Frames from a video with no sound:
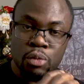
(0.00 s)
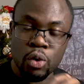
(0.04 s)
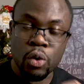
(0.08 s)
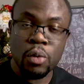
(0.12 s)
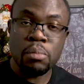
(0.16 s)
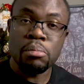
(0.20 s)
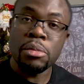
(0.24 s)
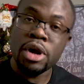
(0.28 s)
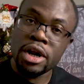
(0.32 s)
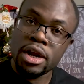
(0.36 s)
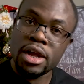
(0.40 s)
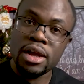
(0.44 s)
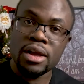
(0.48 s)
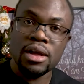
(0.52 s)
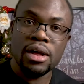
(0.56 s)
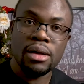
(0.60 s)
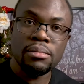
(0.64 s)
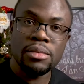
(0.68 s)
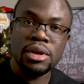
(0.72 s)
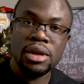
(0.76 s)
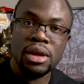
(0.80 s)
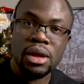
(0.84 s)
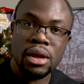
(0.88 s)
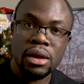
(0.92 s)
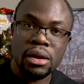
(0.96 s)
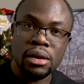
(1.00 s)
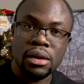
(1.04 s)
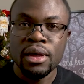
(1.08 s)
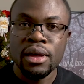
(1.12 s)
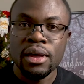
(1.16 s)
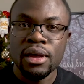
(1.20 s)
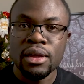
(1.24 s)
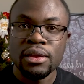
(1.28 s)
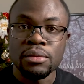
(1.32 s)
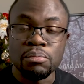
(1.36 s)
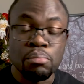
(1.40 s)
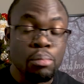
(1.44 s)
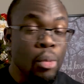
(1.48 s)
money coming in,
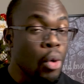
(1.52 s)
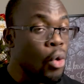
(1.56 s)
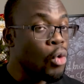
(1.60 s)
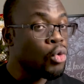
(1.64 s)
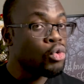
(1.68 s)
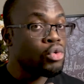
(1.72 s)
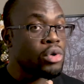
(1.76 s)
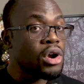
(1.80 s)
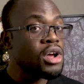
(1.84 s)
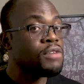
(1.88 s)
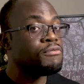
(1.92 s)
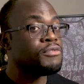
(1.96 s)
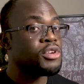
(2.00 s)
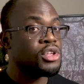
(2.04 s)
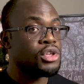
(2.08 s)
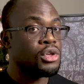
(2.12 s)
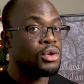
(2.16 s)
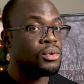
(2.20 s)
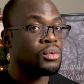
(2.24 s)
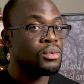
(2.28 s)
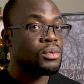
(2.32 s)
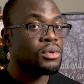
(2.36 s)
more revenue.